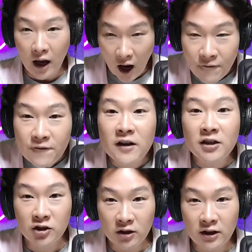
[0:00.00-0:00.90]

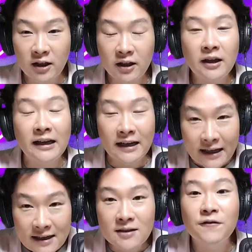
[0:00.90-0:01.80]
officially, it
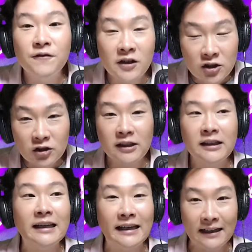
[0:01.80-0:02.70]
is
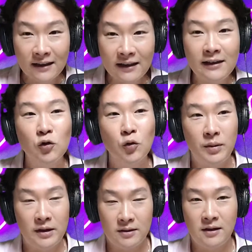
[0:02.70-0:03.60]
officially illegal
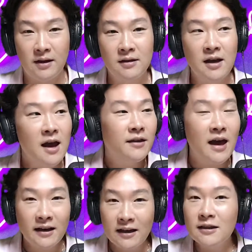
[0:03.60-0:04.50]
business
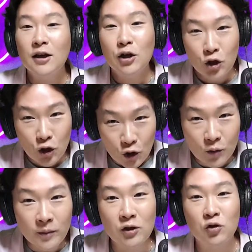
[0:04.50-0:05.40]
that is
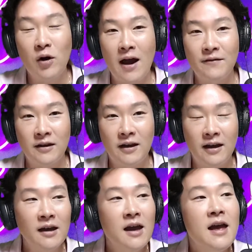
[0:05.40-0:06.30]
human
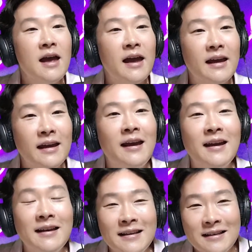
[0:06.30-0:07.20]
trafficking,
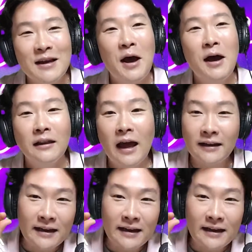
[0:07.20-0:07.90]
is like